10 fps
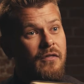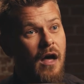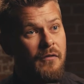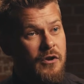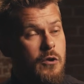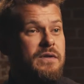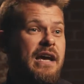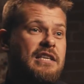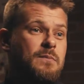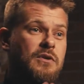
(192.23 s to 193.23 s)
the New
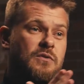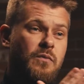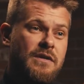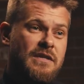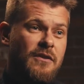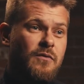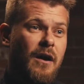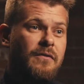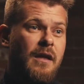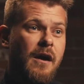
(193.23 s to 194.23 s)
Testament. We see it
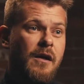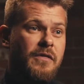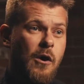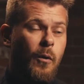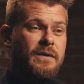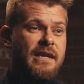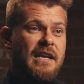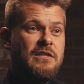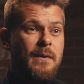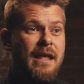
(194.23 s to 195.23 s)
throughout the Old
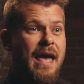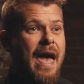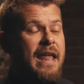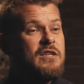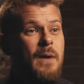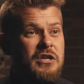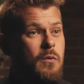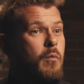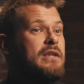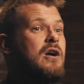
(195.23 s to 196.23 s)
Testament, and especially
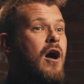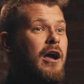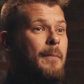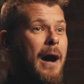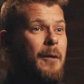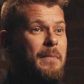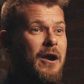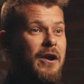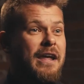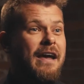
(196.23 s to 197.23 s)
when we talk about
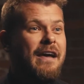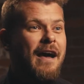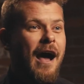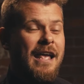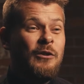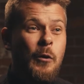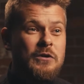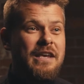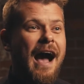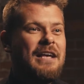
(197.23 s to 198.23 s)
Mary. In
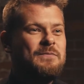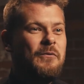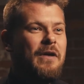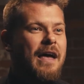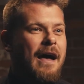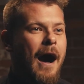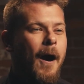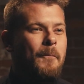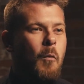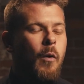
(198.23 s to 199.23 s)
Luke's gospel,
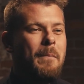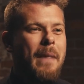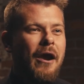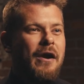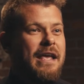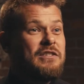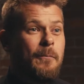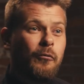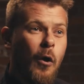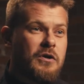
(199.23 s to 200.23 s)
when Mary is
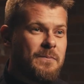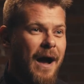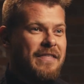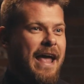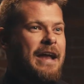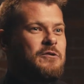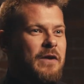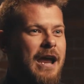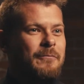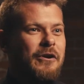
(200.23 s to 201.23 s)
approached by the angel
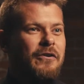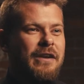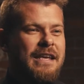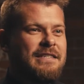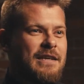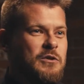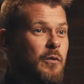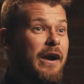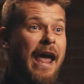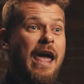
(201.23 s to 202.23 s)
Gabriel, and he says to
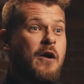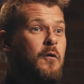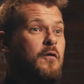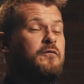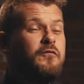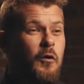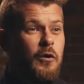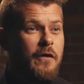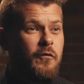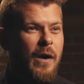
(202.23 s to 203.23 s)
her, "Hail,
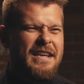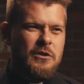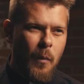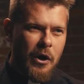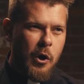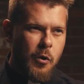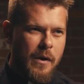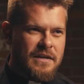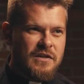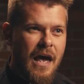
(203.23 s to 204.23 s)
full of grace, the one who
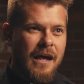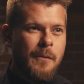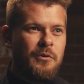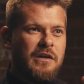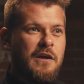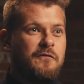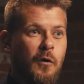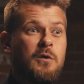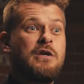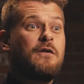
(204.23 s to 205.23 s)
is completely
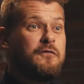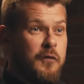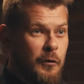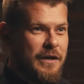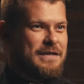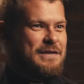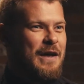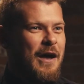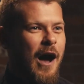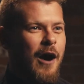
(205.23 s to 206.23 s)
full to the fullness
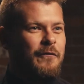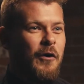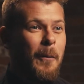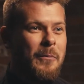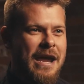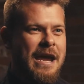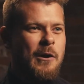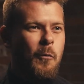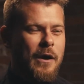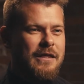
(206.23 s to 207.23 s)
of her
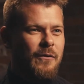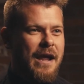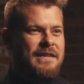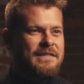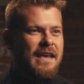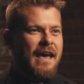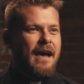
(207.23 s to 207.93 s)
being with grace,"